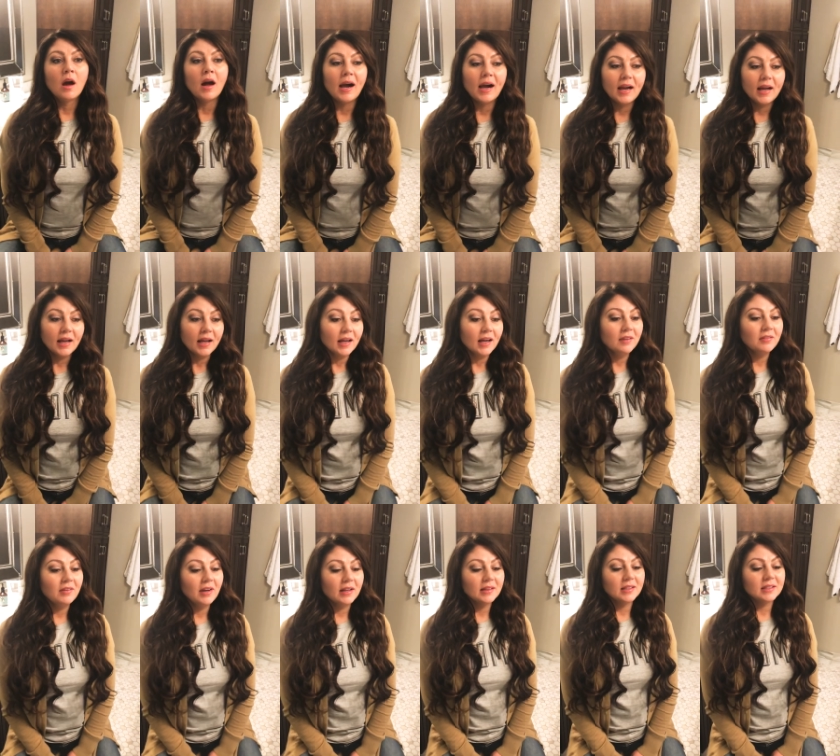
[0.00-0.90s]
I have
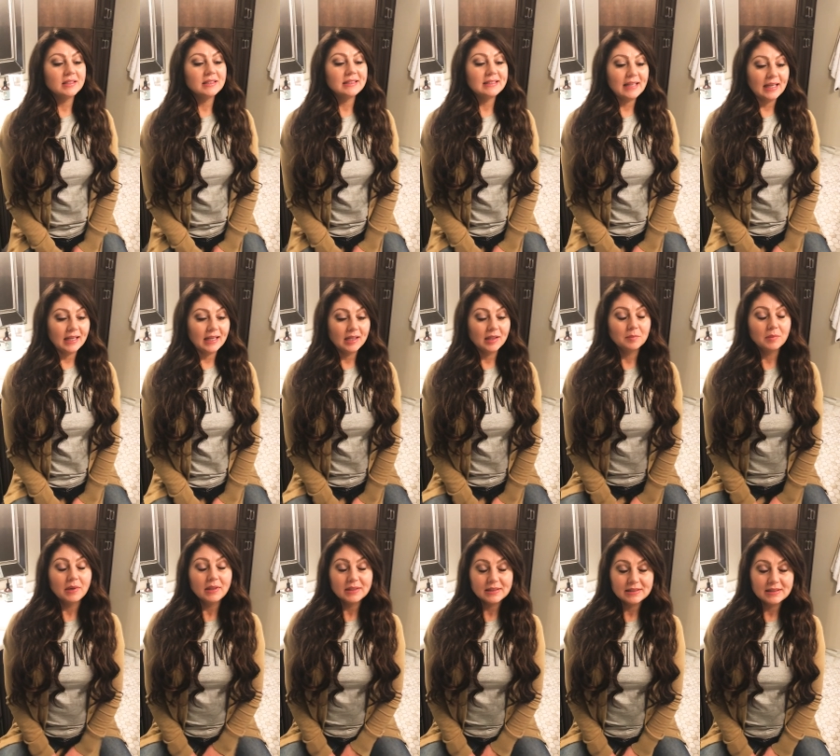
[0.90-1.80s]
had the same
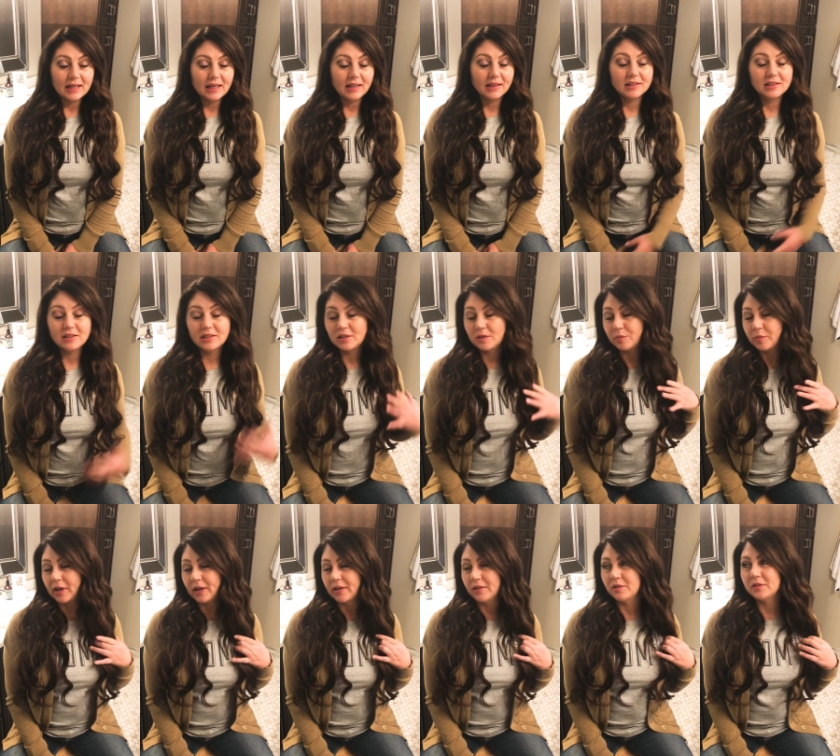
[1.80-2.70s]
set. This is a
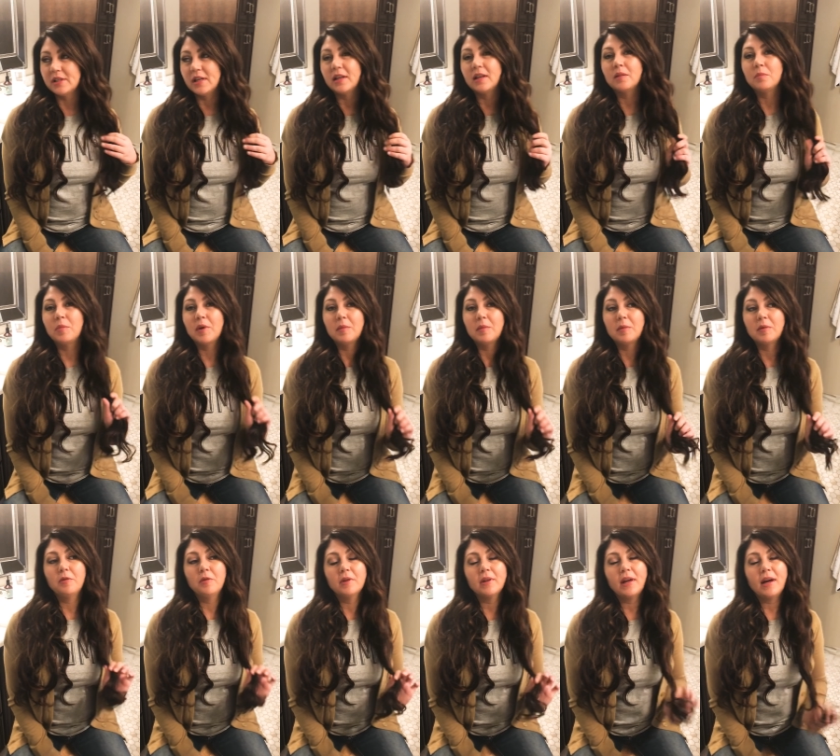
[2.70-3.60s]
brand new set, but
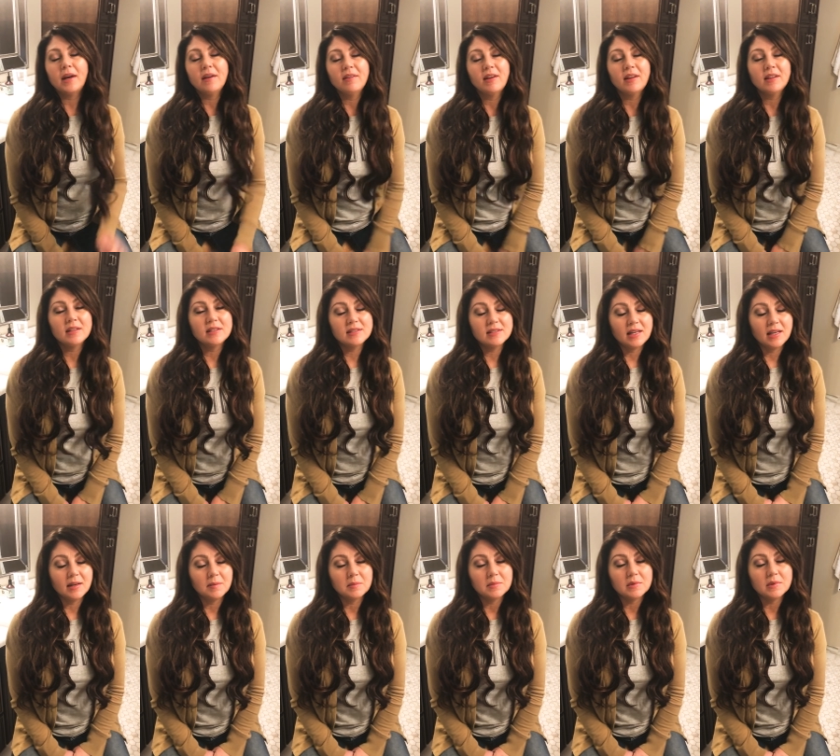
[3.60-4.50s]
before that
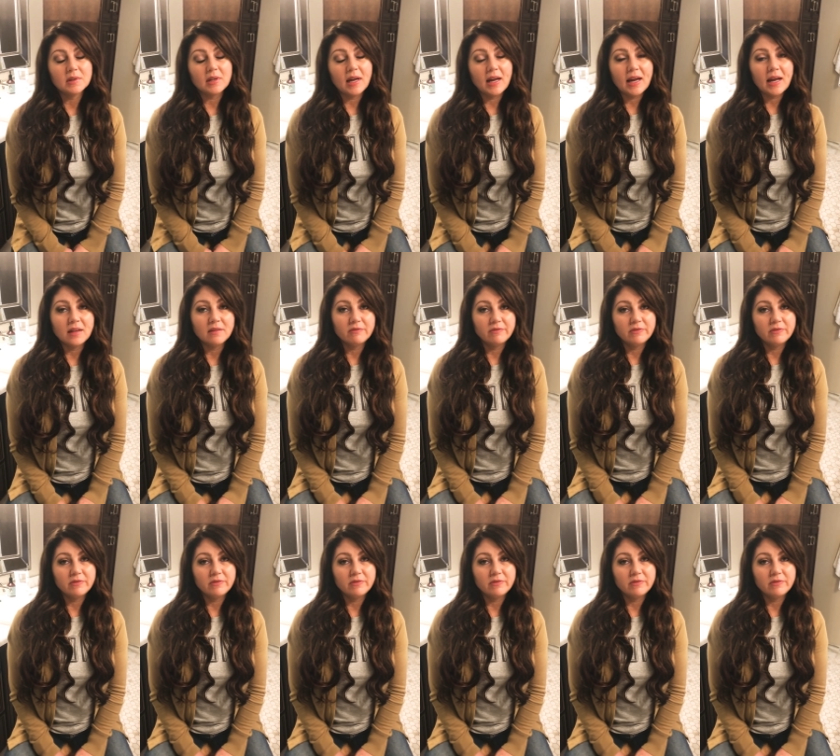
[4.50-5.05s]
I had